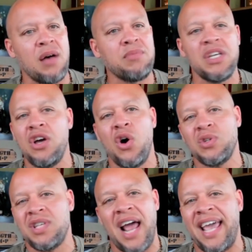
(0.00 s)
comes and
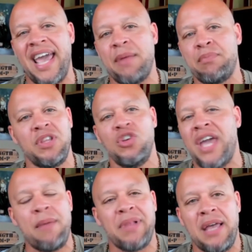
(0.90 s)
goes, and I can't, you
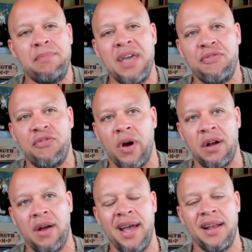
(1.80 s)
can't blame me for
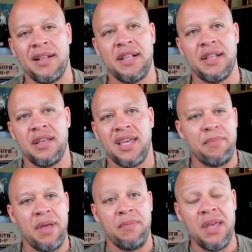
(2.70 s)
it, right? Can't
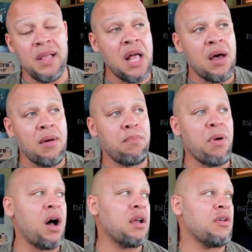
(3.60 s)
blame me.
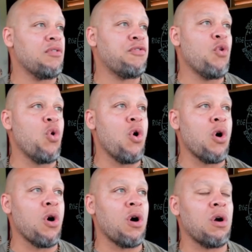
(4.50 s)
But
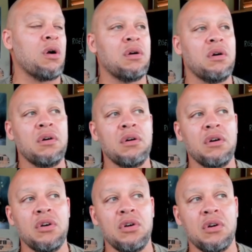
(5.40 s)
for
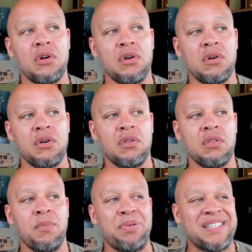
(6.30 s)

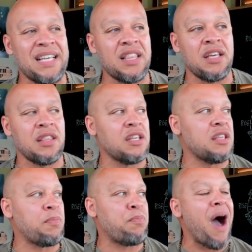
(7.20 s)
the, posi- the, the,
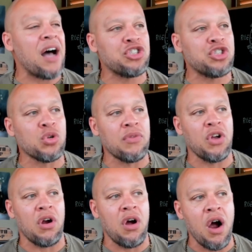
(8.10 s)
the posture of
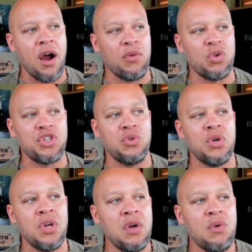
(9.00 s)
your heart, what you,
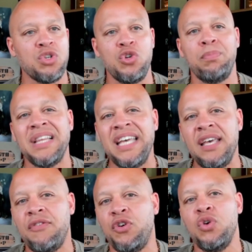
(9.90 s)
you
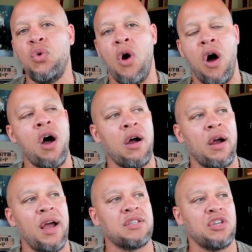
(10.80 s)
believe who you
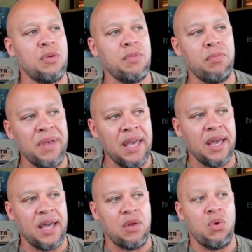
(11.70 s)
are as a human
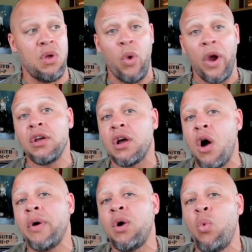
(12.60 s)
being and, and where you're
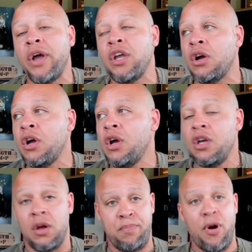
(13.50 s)
going and what your,
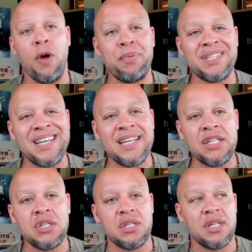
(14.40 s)
your purpose
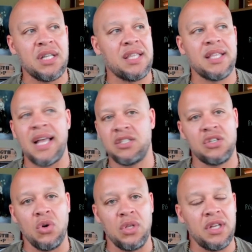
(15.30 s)
is, that's
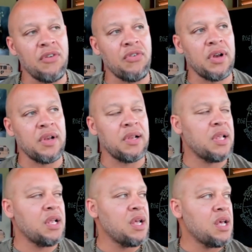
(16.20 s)
totally different.
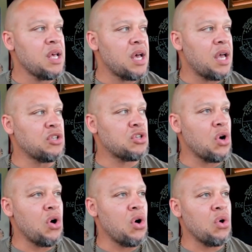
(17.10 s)
And
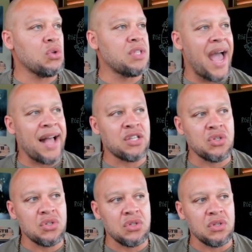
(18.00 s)
so
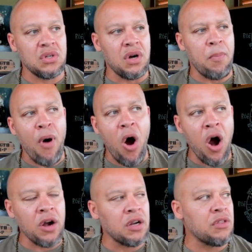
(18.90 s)
that's a
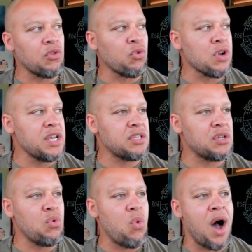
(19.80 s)
part of the
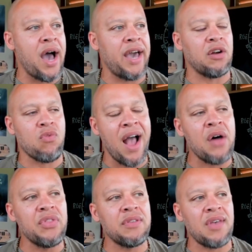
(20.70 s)
reason why, and
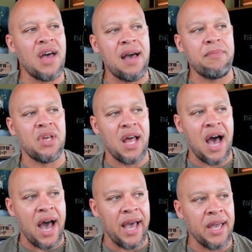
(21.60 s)
around the time that
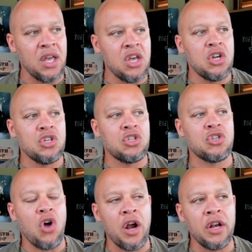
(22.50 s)
I
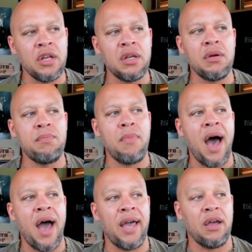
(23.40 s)
started
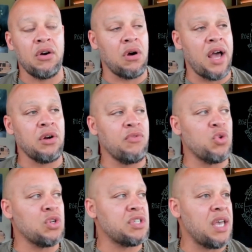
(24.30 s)
my, or I don't even
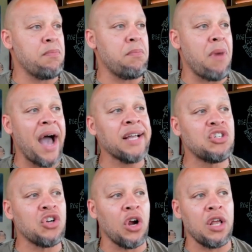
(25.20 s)
want to say my
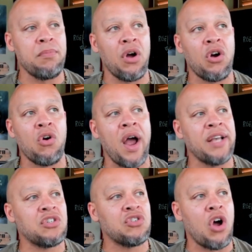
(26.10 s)
journey, but
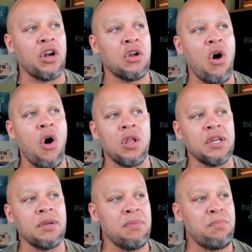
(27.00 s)
Christ started
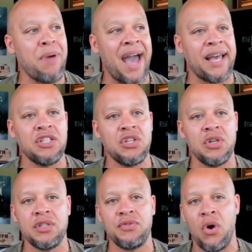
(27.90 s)
calling me back into
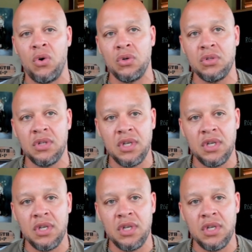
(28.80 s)
his fold.